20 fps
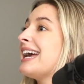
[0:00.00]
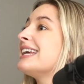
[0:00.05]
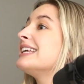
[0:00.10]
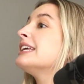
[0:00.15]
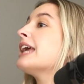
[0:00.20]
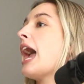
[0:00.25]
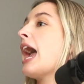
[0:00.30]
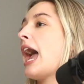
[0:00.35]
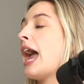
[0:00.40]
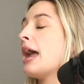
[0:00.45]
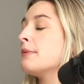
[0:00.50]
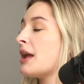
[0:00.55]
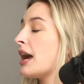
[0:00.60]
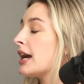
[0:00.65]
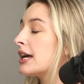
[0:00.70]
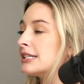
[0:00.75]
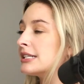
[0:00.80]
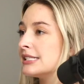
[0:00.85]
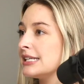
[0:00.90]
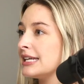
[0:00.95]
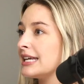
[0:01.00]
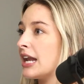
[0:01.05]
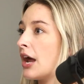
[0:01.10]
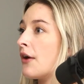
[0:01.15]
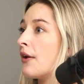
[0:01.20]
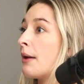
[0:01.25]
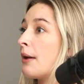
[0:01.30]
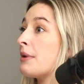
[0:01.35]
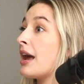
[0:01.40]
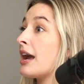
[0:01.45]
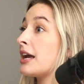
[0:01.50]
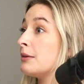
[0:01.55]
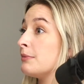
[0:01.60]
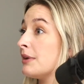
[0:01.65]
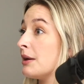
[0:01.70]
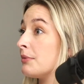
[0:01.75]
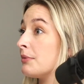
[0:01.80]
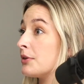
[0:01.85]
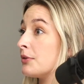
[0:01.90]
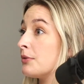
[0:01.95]
Yeah, I'm not going to seek it out. I'm not going to be
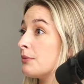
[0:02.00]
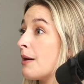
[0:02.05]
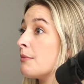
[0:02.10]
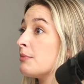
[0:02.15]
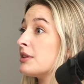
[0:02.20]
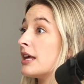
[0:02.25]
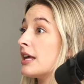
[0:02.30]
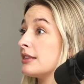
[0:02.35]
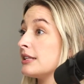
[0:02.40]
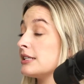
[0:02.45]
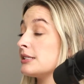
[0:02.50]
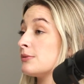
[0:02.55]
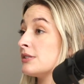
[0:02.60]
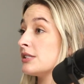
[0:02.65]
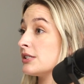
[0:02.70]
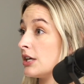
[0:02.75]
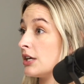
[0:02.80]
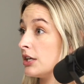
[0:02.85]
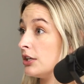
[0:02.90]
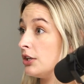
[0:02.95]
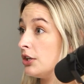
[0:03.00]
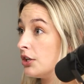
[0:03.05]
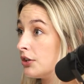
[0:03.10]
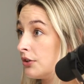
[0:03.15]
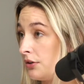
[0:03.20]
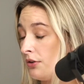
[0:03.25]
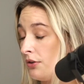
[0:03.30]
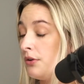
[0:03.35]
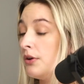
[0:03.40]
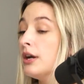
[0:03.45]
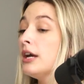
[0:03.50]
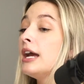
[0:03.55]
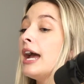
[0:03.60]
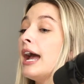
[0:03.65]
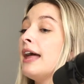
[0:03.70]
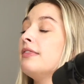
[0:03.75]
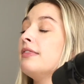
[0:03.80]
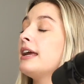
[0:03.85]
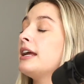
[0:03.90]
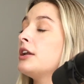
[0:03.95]
able to remember that this one's on you.
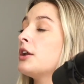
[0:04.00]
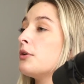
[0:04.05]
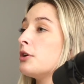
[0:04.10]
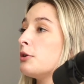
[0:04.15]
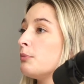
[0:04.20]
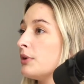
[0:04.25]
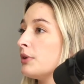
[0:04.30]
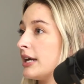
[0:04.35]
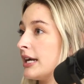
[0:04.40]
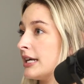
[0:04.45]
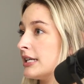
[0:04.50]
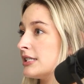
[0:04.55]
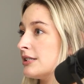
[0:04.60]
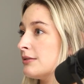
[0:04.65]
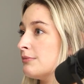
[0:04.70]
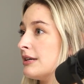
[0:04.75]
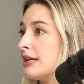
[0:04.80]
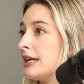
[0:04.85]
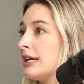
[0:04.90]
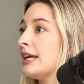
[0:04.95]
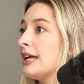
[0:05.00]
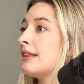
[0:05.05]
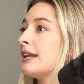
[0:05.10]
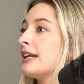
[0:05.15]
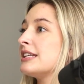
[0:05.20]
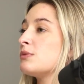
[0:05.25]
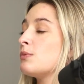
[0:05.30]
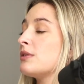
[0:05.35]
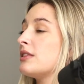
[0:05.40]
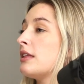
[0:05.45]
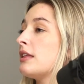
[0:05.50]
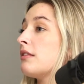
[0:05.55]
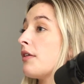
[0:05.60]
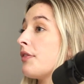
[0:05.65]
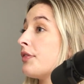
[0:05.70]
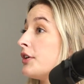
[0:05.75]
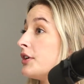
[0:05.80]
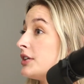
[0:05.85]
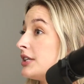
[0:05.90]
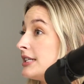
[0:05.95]
And they know to bring it to me, and then it's within the
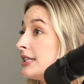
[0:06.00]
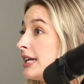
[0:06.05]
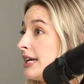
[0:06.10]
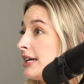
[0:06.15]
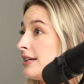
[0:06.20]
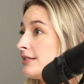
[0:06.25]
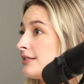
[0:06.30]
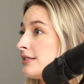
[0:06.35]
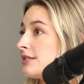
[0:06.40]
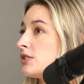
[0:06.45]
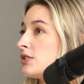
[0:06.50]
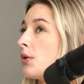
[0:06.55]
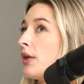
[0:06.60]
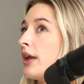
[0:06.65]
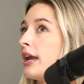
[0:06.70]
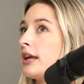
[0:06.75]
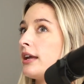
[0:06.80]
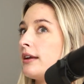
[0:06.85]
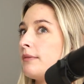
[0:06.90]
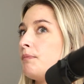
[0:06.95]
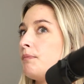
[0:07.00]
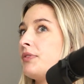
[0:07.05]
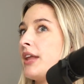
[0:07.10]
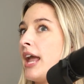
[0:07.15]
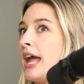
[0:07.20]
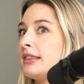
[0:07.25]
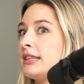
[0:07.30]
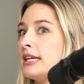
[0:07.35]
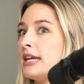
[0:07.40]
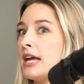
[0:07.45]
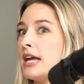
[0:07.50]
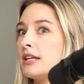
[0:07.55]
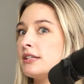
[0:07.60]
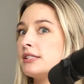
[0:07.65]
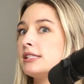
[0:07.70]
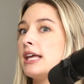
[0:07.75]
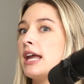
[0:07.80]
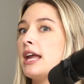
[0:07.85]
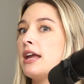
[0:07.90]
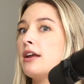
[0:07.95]
30 days. So like at the end,
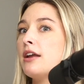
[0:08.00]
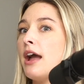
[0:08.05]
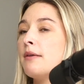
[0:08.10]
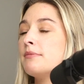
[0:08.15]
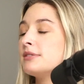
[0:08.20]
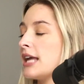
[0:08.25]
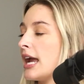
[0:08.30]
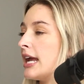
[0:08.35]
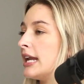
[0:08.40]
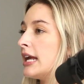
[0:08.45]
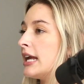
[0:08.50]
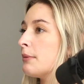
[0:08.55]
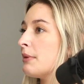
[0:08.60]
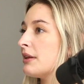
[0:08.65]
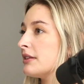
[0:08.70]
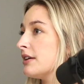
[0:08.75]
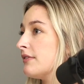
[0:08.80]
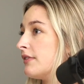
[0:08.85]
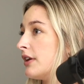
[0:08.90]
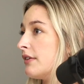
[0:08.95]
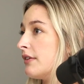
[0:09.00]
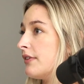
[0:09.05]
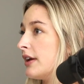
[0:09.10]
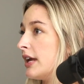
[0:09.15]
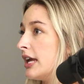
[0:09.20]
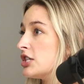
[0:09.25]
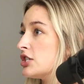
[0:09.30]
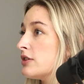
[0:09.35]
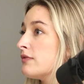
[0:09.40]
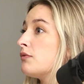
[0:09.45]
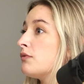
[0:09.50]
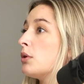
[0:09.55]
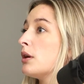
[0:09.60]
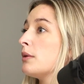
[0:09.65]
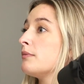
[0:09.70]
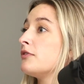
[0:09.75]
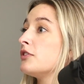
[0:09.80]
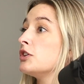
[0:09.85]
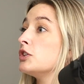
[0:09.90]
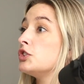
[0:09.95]
say I'm signing a monthly verification form
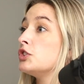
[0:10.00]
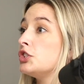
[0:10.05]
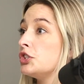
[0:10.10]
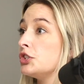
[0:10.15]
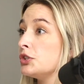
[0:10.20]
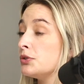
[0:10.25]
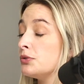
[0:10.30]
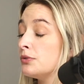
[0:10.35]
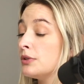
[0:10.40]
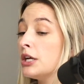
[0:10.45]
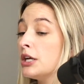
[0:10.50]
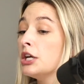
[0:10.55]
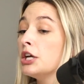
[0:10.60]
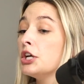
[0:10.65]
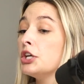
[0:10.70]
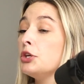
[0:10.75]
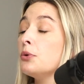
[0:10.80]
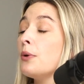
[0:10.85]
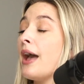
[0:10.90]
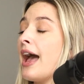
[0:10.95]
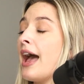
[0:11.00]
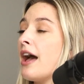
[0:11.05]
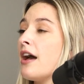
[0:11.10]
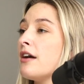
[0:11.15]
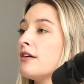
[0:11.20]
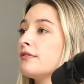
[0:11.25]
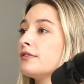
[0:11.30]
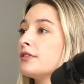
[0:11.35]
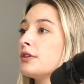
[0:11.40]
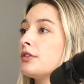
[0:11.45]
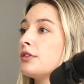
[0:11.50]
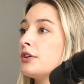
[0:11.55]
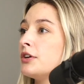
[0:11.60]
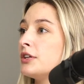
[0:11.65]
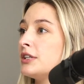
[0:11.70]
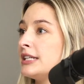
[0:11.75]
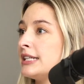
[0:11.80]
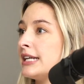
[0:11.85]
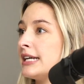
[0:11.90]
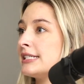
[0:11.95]
for June, you have
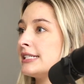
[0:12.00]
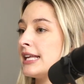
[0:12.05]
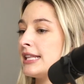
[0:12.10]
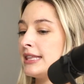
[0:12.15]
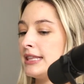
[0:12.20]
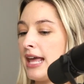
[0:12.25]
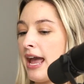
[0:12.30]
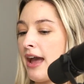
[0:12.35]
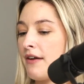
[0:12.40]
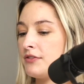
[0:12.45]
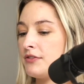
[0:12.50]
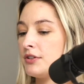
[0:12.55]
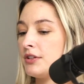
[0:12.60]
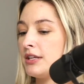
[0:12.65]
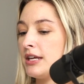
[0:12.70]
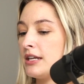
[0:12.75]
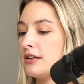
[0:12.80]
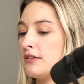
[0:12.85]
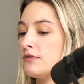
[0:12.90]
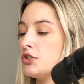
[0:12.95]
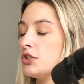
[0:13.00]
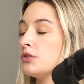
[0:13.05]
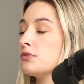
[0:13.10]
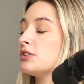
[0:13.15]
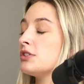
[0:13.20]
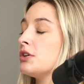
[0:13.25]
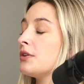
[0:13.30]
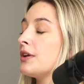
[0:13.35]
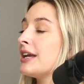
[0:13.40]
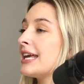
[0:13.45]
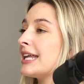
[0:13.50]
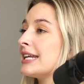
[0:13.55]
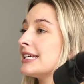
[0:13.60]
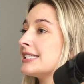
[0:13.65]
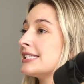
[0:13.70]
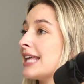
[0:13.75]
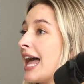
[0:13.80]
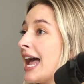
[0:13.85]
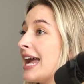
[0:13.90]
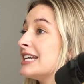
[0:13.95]
30 days after the end of June. So you can get it
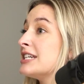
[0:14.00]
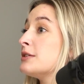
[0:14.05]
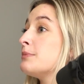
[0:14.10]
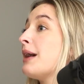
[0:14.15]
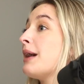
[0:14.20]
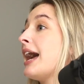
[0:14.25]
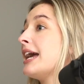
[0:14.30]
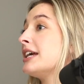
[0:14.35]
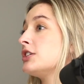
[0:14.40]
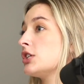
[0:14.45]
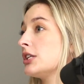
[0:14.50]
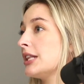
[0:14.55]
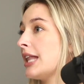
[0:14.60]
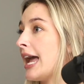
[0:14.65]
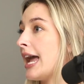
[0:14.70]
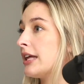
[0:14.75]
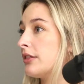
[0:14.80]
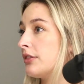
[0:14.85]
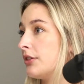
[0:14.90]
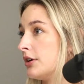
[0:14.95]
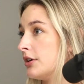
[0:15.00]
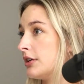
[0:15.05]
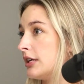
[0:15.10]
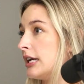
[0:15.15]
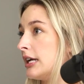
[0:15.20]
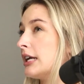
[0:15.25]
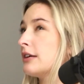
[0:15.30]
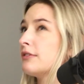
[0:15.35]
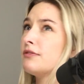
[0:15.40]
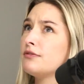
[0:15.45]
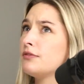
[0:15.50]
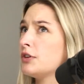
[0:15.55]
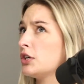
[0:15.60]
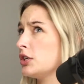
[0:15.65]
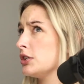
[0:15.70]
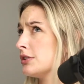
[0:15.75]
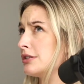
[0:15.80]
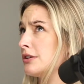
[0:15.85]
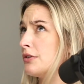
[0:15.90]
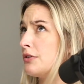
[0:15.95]
signed by July
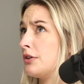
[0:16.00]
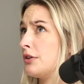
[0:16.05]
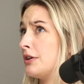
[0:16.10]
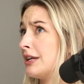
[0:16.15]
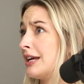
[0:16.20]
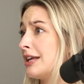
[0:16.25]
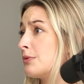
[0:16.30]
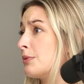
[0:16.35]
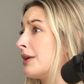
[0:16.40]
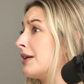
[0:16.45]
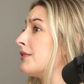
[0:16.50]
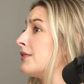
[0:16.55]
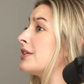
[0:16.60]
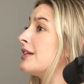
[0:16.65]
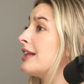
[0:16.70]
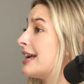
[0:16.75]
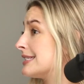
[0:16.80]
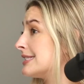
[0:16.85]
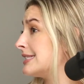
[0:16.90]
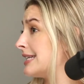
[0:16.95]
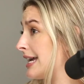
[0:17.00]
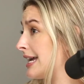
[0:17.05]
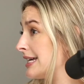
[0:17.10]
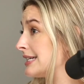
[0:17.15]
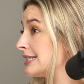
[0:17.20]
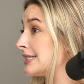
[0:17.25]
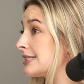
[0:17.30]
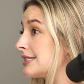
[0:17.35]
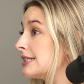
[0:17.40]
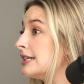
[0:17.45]
31st or 30th, whatever the last day is.